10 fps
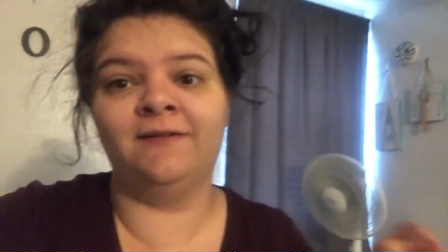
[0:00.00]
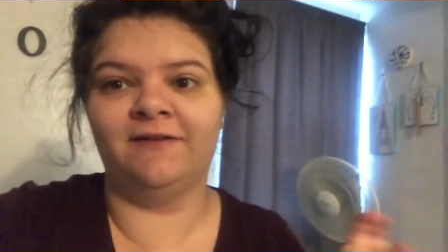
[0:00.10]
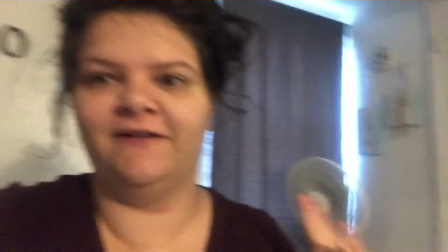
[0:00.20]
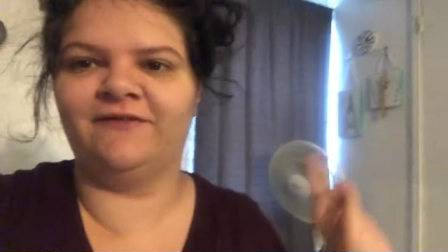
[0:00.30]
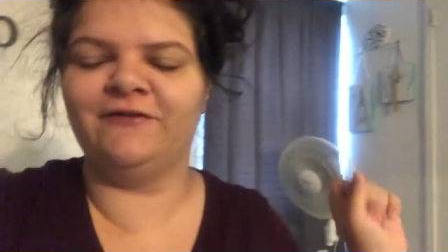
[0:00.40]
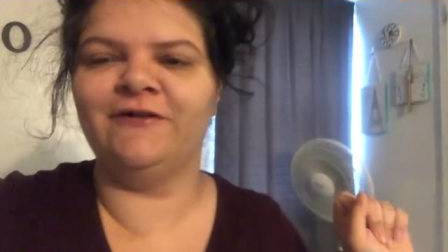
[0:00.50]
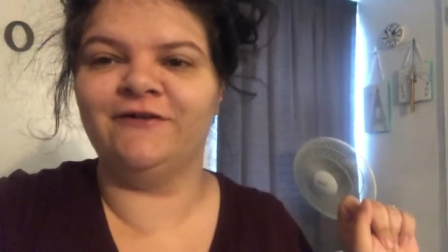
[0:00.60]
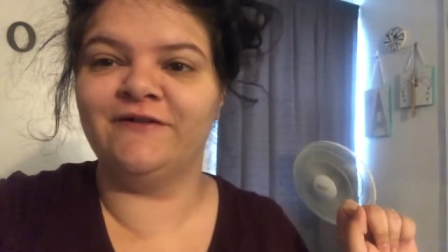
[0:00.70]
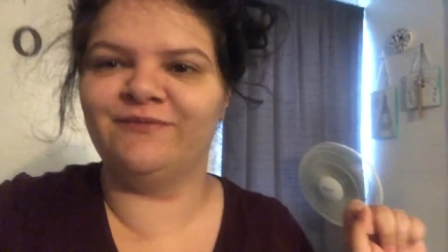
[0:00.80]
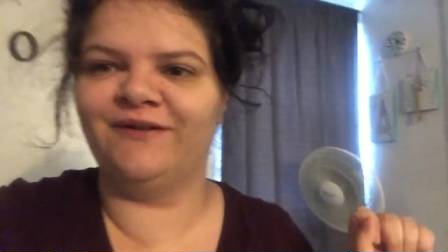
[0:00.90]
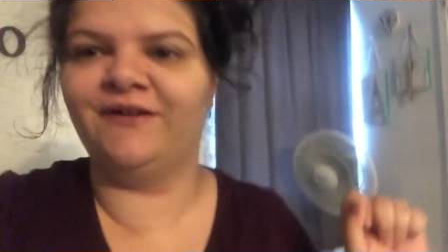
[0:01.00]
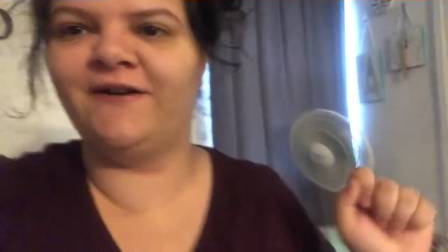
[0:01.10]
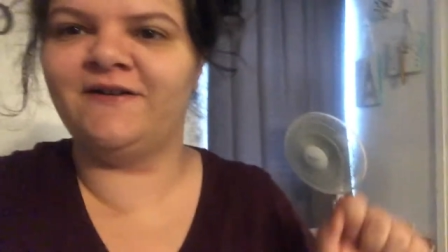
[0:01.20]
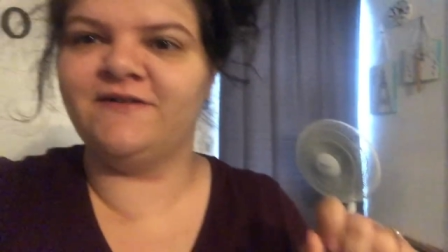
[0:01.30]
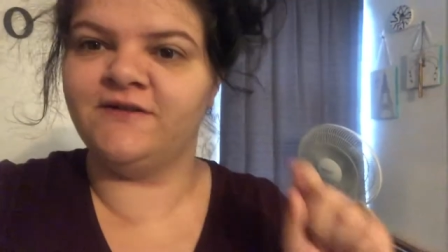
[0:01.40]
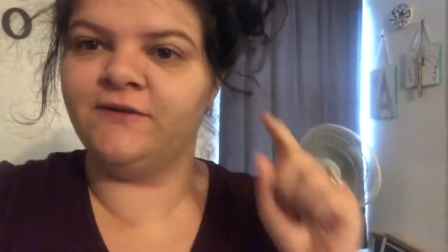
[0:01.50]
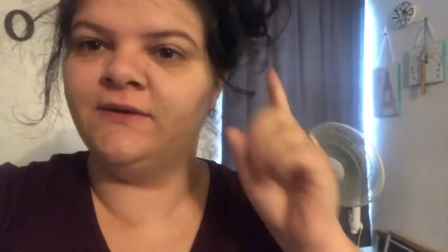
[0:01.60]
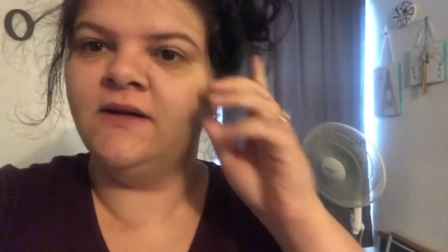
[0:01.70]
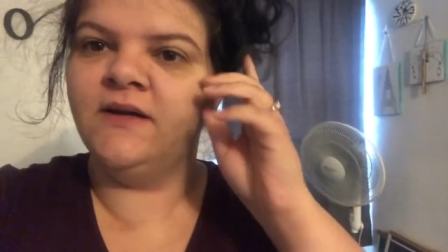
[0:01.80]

Oh, good afternoon. It's 1.32.